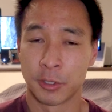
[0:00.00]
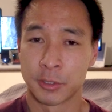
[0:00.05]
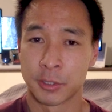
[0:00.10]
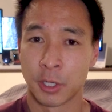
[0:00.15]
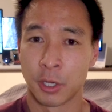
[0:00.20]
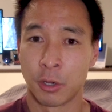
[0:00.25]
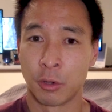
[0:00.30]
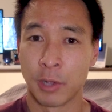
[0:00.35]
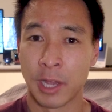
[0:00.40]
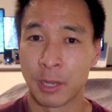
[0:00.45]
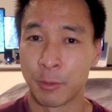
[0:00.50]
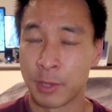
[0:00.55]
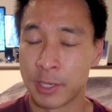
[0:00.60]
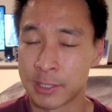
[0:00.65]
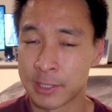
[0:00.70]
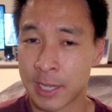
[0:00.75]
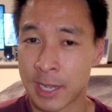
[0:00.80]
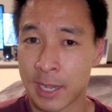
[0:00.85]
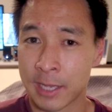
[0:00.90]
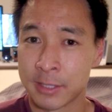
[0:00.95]
So
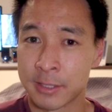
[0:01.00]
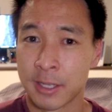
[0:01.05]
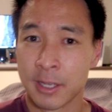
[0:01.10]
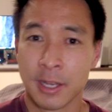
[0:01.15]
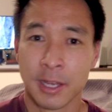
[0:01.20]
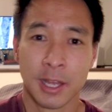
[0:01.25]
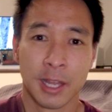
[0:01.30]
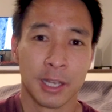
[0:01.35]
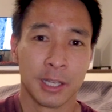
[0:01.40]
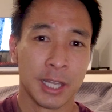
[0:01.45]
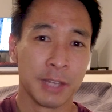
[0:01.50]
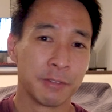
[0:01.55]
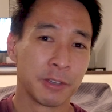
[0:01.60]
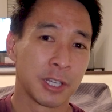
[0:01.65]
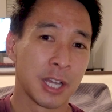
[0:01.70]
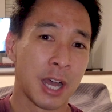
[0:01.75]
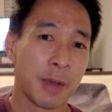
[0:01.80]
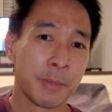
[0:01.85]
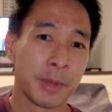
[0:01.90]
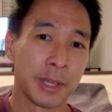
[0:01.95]
anyways, guys, leave a
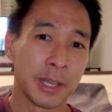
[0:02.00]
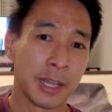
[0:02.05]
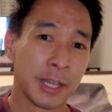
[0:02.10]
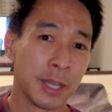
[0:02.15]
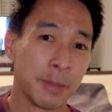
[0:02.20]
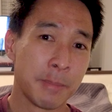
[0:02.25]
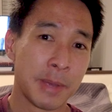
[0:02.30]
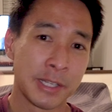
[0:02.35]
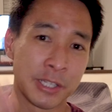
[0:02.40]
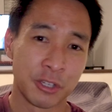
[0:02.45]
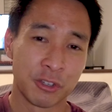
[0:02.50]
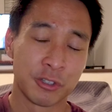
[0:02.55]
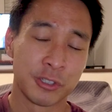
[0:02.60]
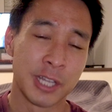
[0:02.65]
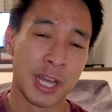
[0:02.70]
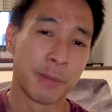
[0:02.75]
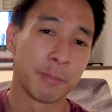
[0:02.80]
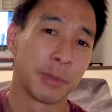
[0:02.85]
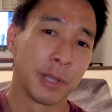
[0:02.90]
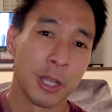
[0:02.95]
comment in the messages
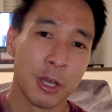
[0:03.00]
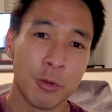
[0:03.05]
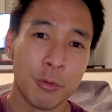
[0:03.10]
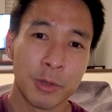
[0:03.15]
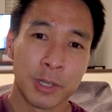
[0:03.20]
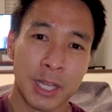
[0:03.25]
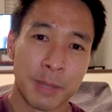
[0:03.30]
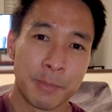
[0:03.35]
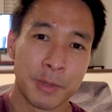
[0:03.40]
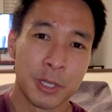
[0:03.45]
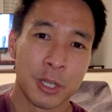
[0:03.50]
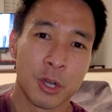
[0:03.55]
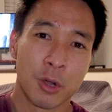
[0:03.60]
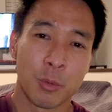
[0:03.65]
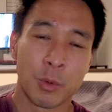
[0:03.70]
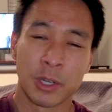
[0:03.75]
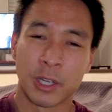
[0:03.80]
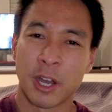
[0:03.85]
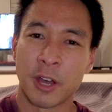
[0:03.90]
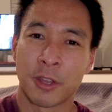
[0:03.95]
down below and let me know
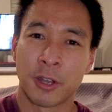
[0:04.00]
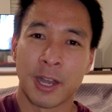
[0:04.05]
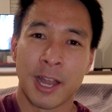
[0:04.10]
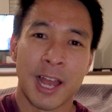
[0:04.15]
what other